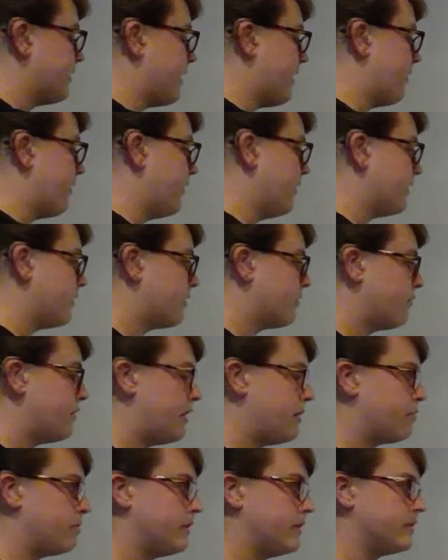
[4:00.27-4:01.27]
7 is
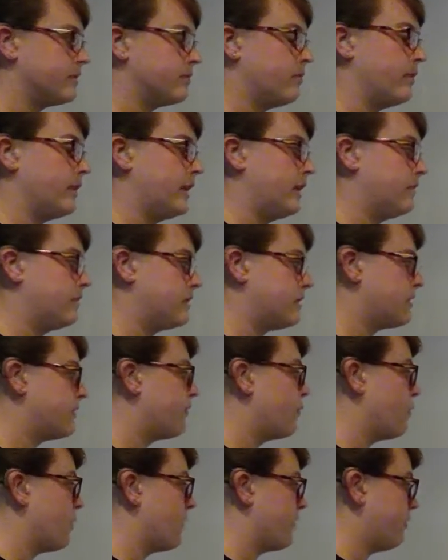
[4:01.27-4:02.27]
3, plus 1 gives us
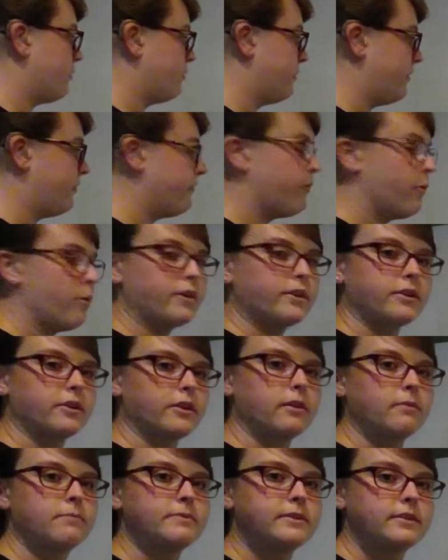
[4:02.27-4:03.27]
4. There would be 4
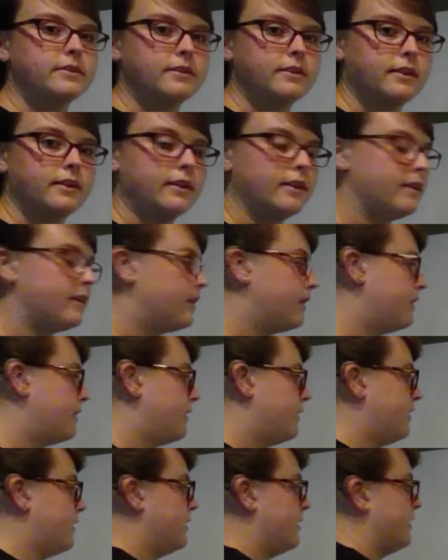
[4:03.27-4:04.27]
terms
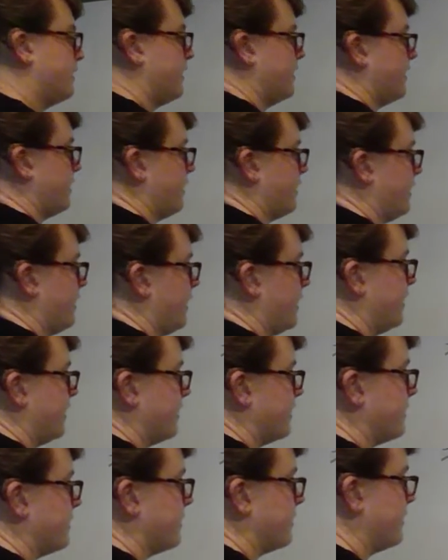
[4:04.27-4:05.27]
in
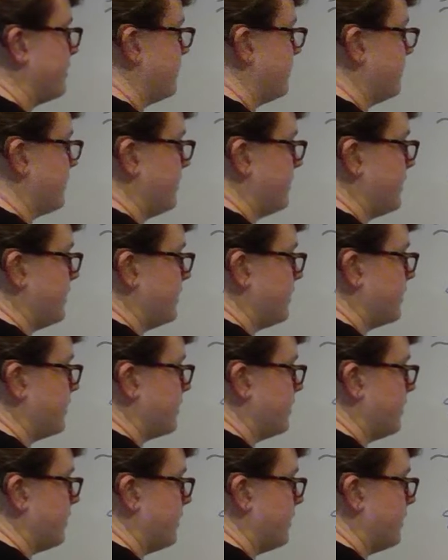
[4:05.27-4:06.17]
this series.